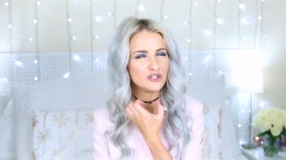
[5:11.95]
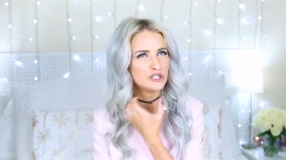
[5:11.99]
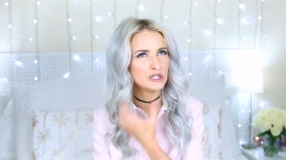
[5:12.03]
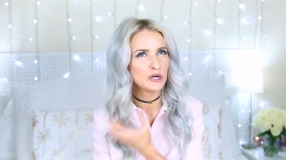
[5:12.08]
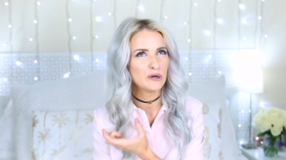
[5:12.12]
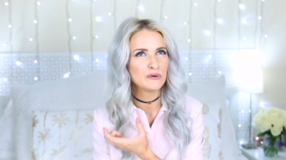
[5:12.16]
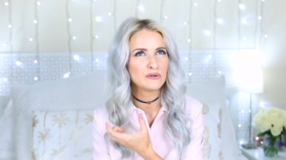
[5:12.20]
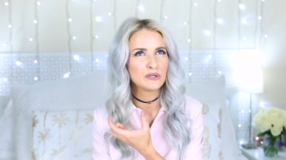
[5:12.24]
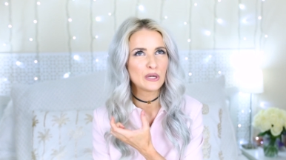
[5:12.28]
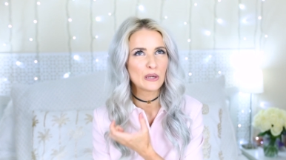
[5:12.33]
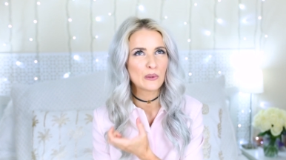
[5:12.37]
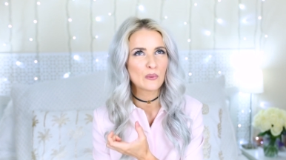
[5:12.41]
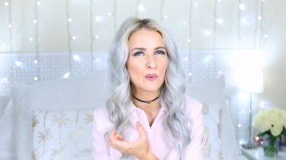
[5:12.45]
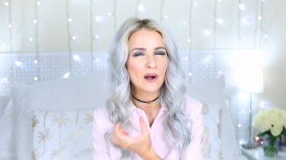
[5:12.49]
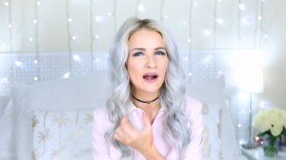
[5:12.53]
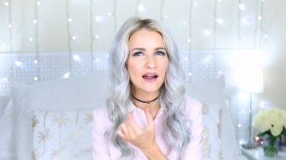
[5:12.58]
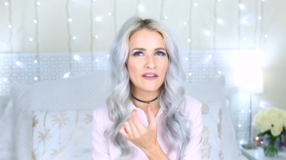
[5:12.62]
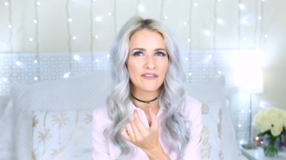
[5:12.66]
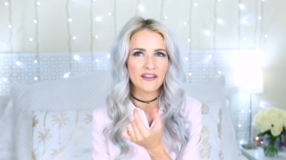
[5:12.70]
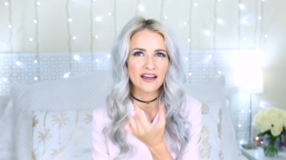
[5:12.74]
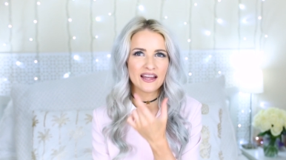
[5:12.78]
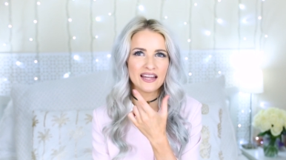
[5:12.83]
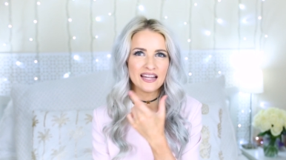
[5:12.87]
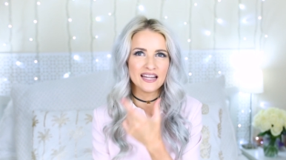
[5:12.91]
Don't know
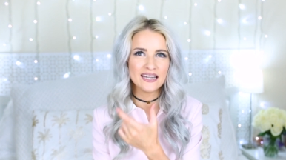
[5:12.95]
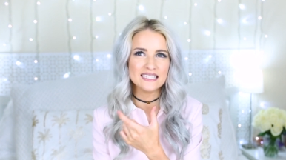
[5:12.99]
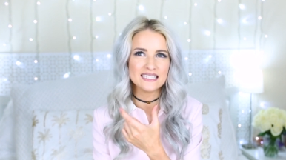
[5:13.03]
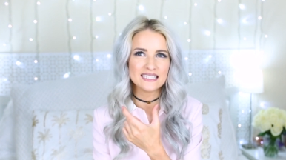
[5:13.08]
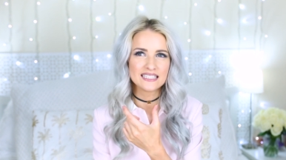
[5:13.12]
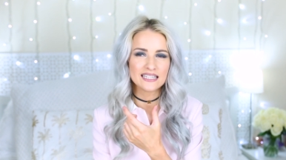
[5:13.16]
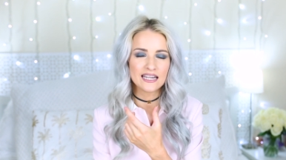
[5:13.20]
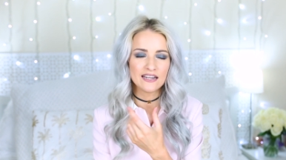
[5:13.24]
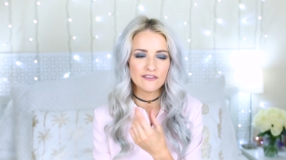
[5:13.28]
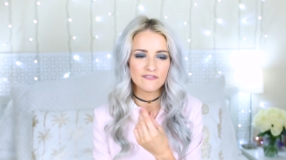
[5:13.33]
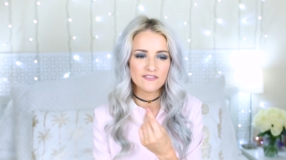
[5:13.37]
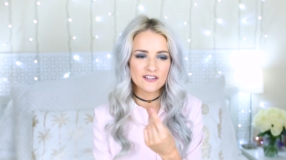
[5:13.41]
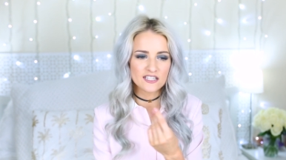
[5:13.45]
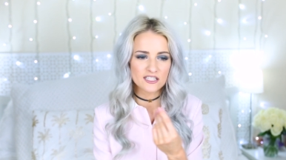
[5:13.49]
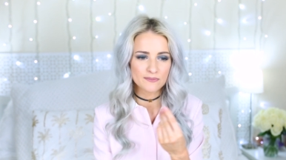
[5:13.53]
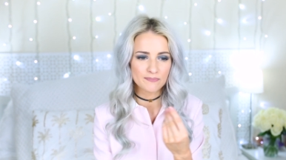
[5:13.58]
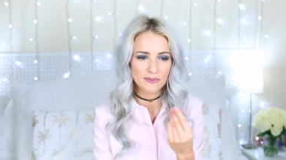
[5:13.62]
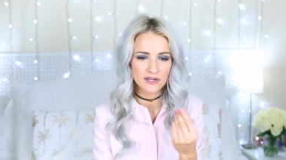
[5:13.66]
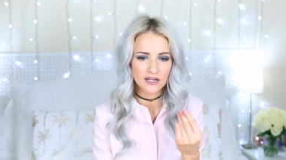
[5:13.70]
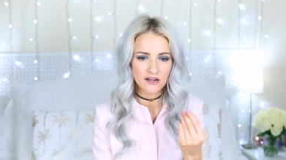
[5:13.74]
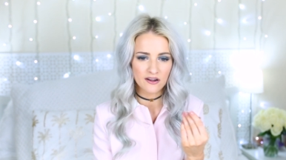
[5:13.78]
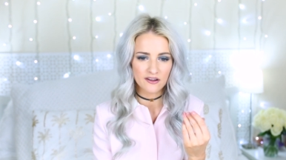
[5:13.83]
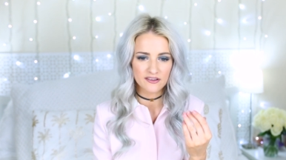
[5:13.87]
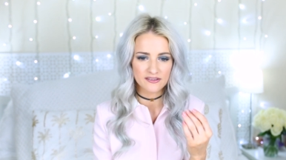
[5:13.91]
why that is, if it's
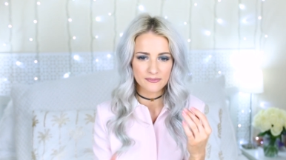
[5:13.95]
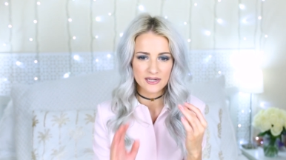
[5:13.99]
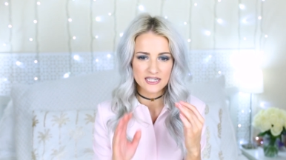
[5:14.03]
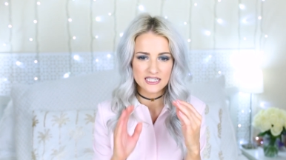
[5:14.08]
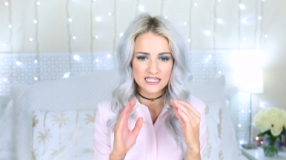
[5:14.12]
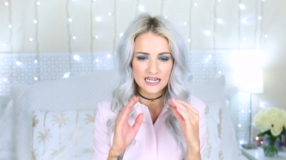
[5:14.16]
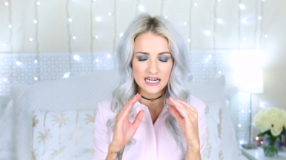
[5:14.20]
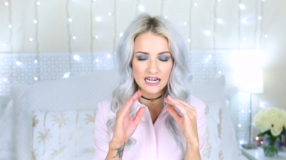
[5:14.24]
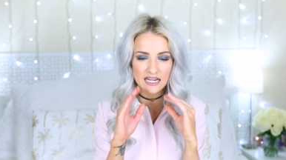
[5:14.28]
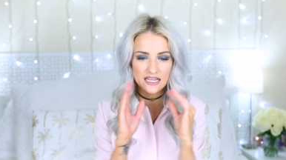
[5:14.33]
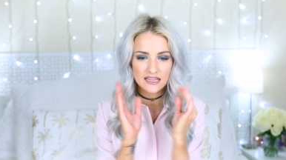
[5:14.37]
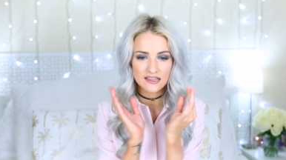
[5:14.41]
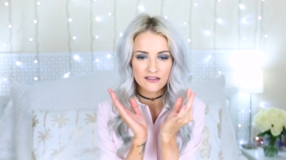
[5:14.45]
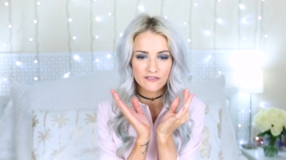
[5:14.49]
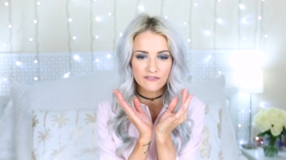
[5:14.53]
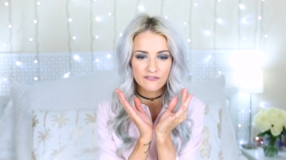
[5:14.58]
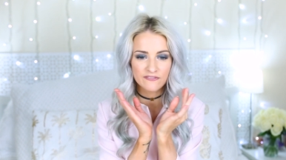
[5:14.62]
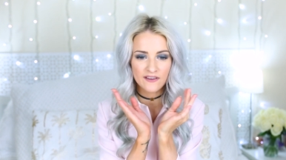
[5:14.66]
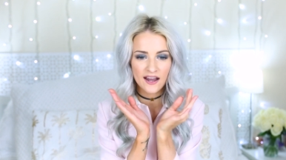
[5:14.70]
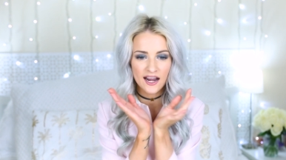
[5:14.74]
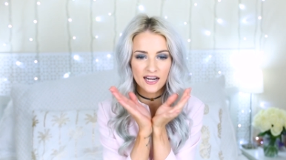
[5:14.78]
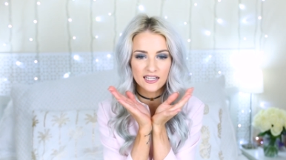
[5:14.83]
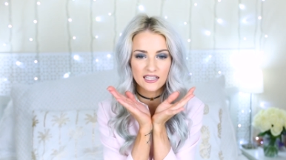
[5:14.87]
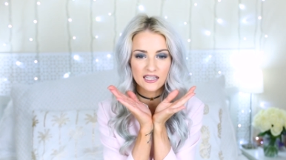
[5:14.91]
because my teeth have
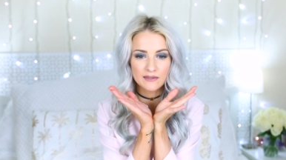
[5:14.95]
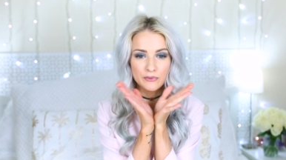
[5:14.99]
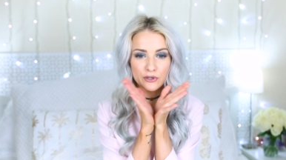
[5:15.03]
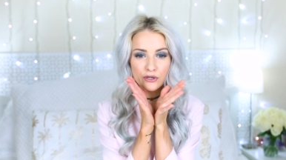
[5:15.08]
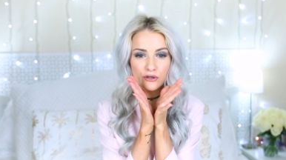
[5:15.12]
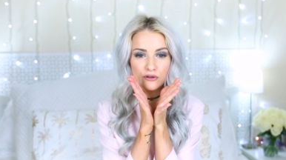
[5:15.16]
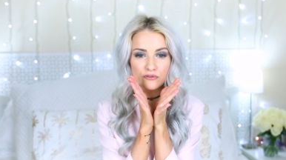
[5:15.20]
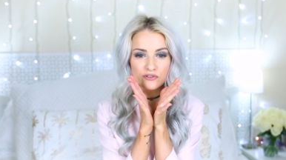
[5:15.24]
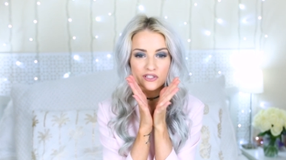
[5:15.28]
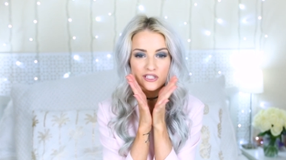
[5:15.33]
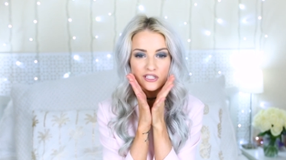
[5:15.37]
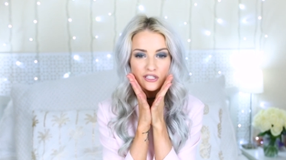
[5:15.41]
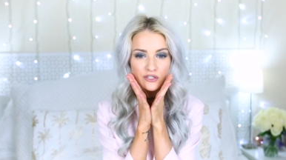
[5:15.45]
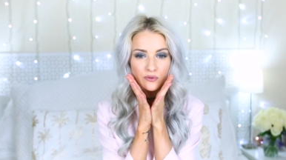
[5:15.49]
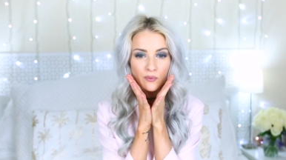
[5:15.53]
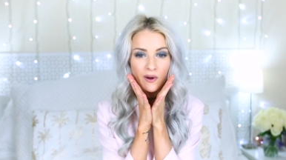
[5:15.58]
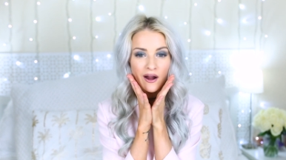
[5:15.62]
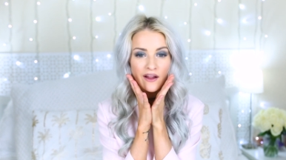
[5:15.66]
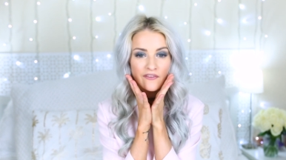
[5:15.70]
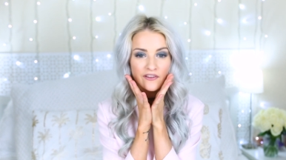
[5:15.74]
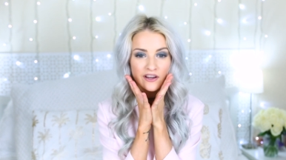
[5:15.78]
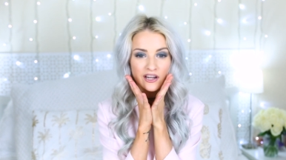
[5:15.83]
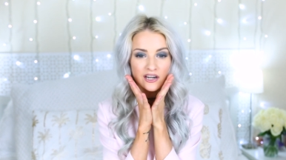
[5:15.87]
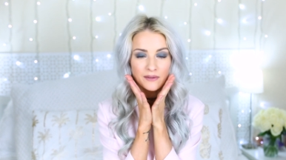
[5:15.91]
finally moved into
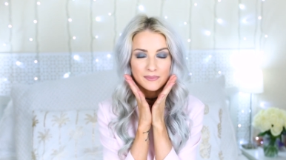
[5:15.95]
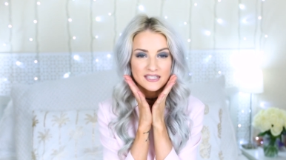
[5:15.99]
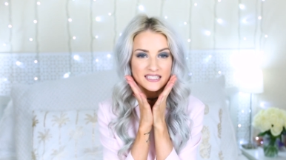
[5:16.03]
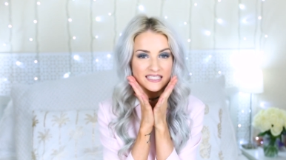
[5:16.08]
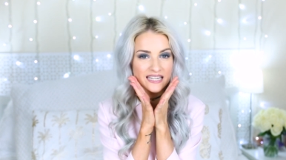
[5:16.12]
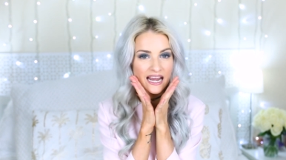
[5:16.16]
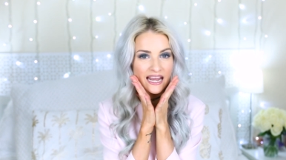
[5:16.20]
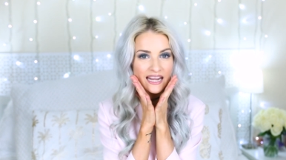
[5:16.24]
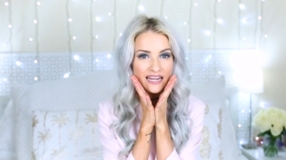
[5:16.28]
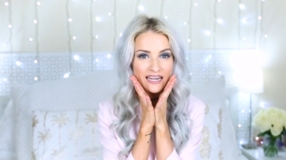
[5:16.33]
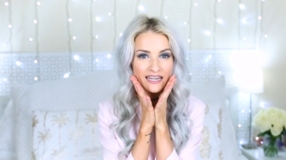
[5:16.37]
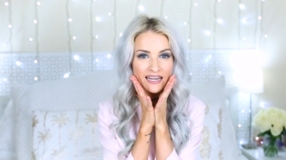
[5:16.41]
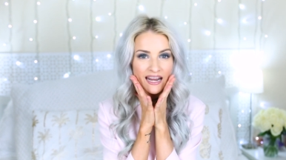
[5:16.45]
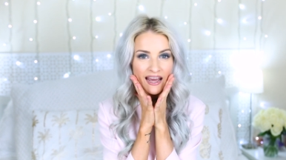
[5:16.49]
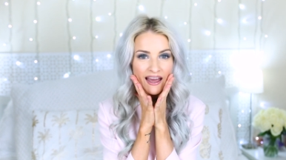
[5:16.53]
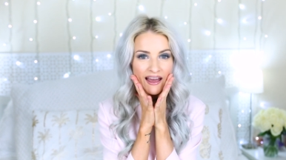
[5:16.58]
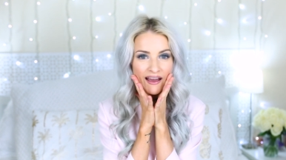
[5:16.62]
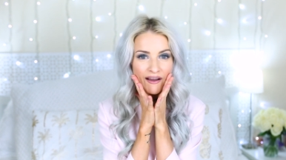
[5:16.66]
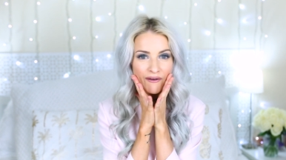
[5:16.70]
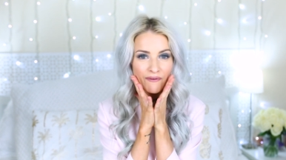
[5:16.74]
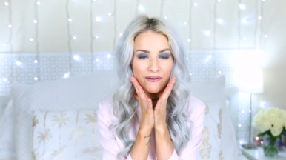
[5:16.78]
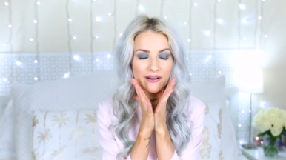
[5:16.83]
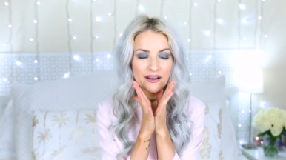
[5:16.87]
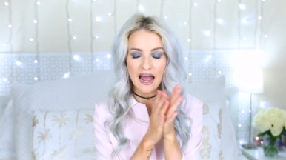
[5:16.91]
where they're going to be staying
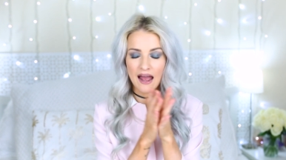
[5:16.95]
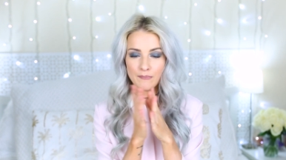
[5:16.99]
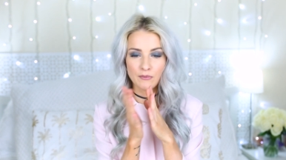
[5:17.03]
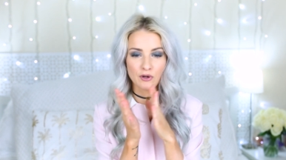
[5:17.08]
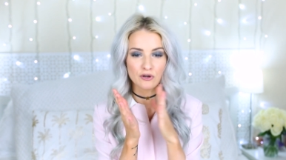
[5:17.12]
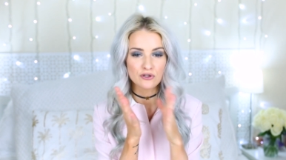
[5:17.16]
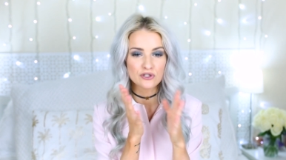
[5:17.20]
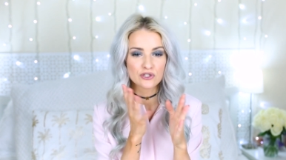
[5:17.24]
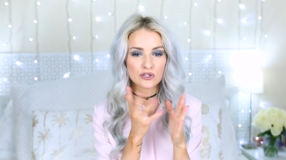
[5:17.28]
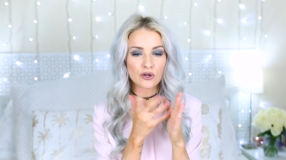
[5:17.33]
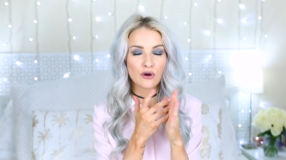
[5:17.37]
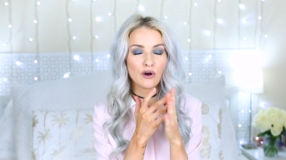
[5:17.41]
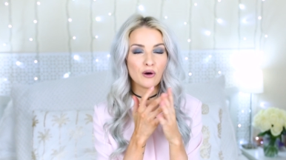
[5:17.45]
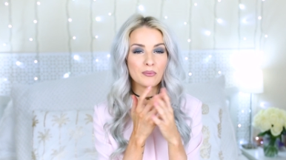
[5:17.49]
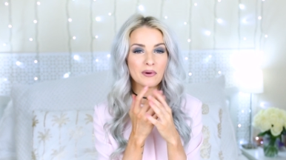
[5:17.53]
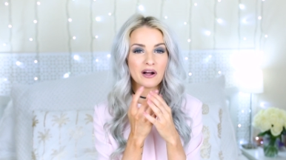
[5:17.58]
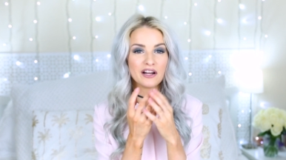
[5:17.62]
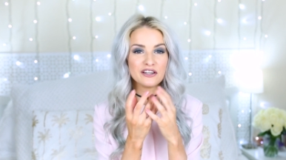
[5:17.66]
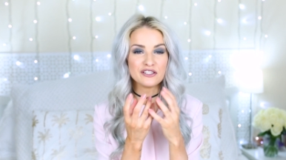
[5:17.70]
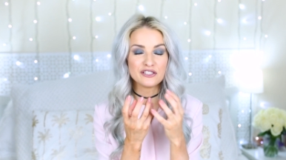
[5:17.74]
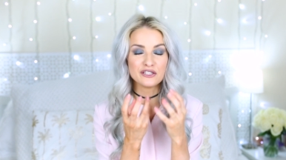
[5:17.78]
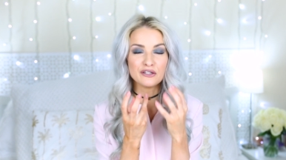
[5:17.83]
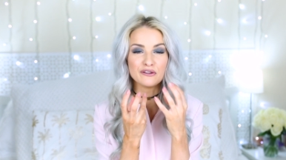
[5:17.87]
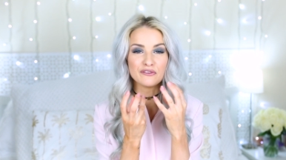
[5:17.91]
now. I'm not sure,
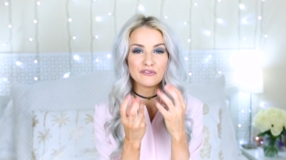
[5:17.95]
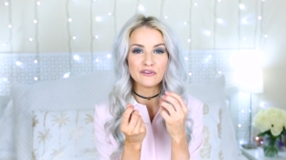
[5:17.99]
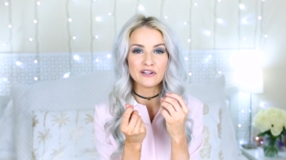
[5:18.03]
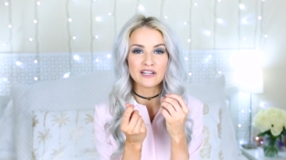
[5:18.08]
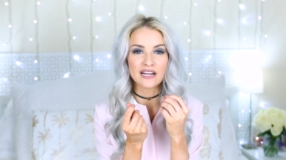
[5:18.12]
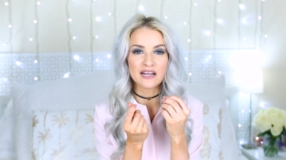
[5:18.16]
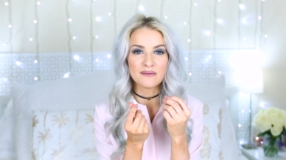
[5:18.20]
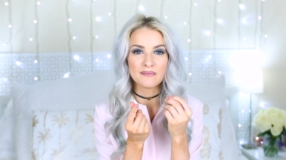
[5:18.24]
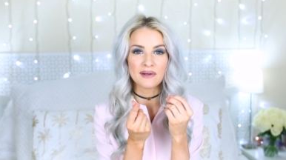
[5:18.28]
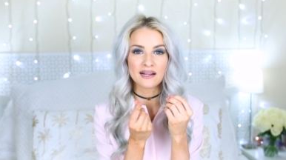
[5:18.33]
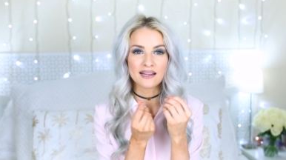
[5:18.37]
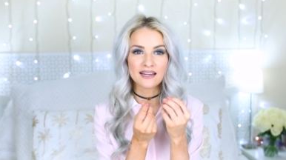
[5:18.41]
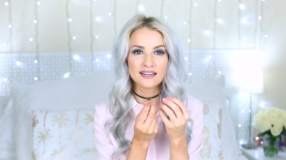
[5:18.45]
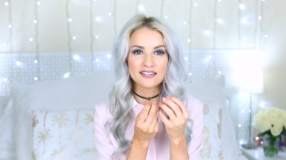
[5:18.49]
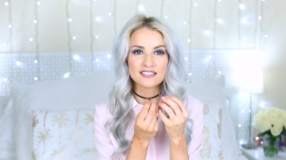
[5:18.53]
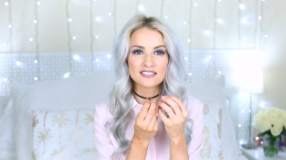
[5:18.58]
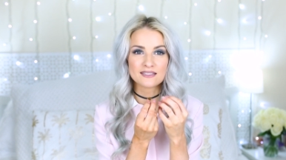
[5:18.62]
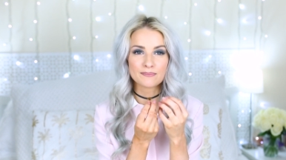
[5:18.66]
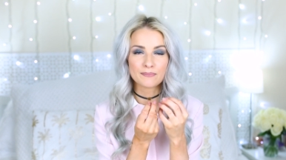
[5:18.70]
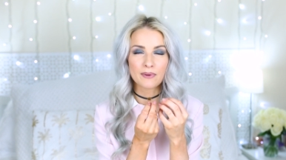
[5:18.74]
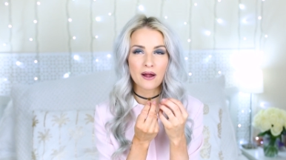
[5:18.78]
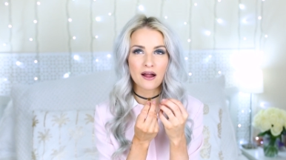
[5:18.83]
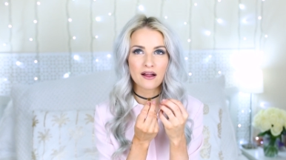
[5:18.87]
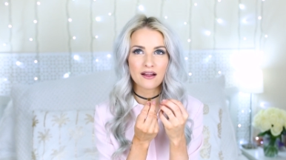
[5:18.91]
but I do feel like my
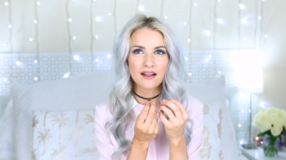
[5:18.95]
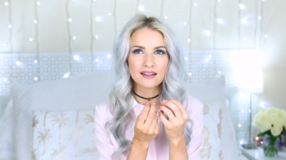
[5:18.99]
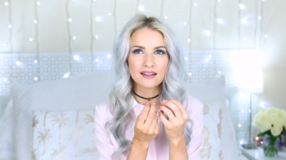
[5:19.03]
lisp